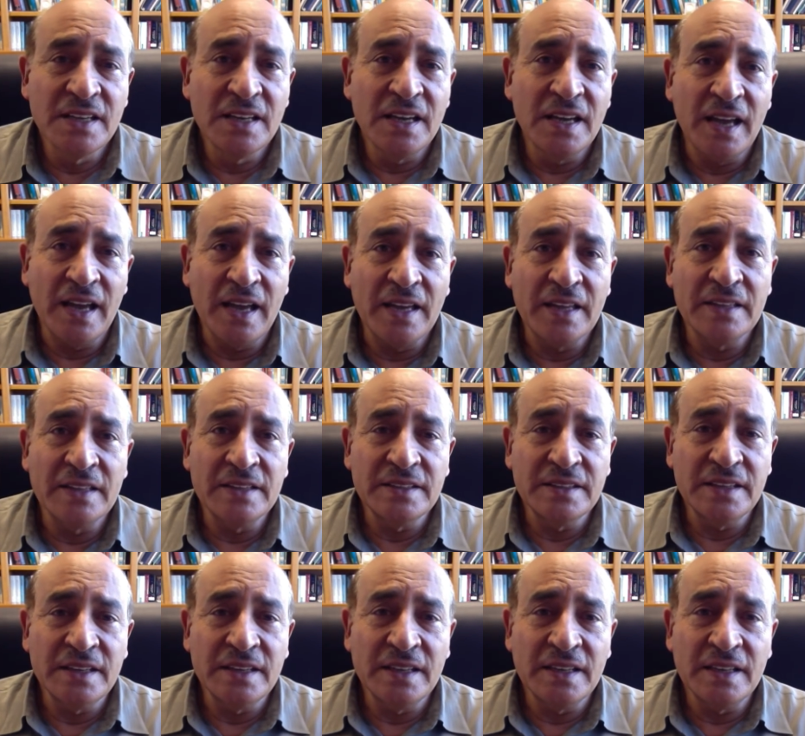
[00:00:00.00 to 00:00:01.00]
and
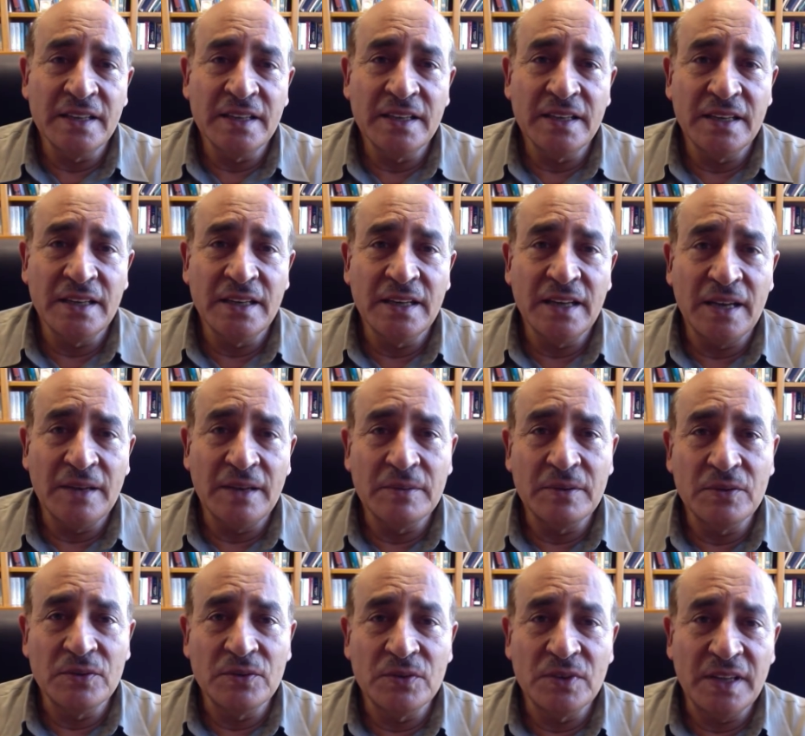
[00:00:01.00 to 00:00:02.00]

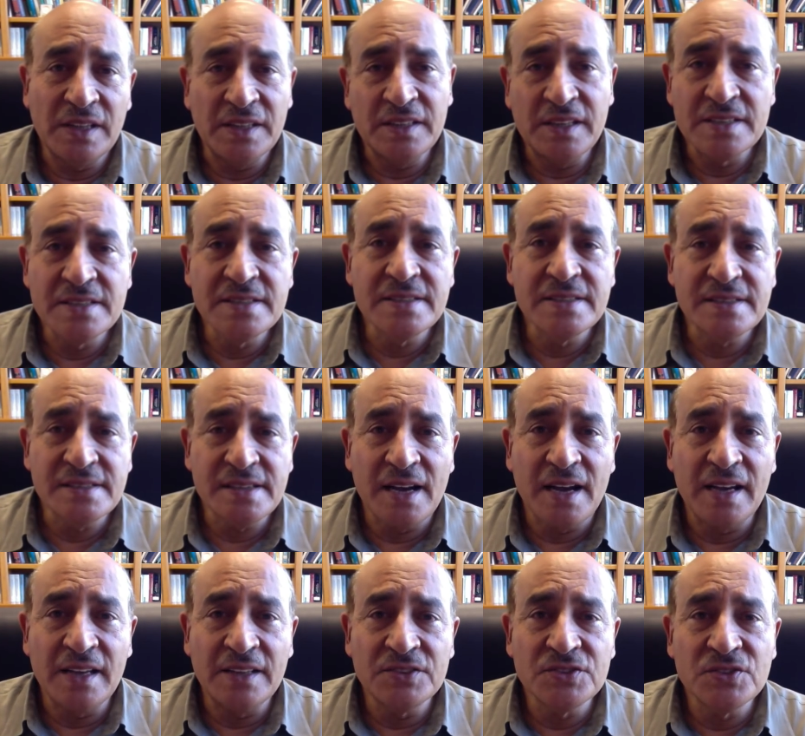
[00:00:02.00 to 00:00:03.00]
it is
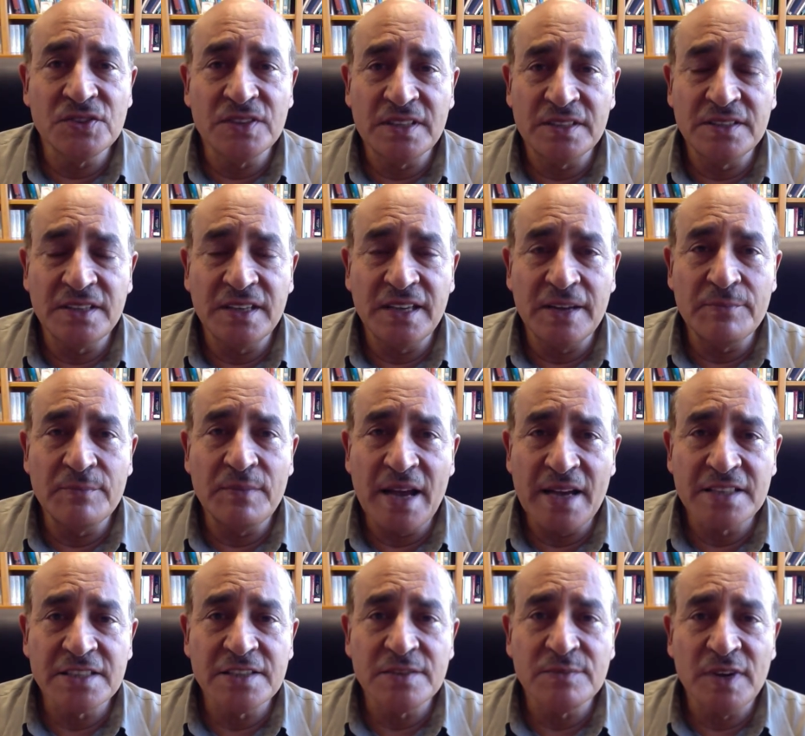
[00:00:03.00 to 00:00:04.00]
designed so that you can
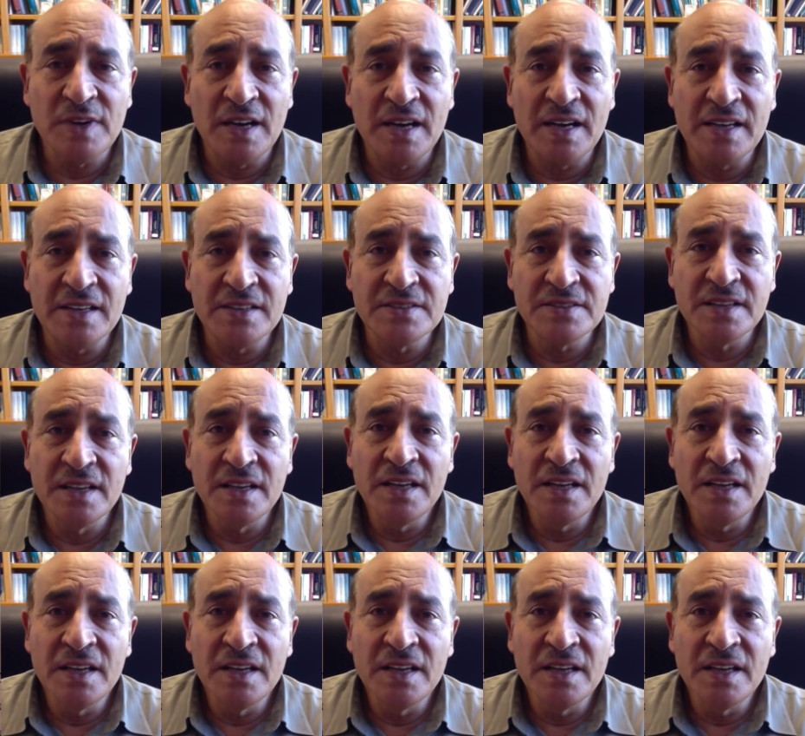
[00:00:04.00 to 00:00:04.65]
maximize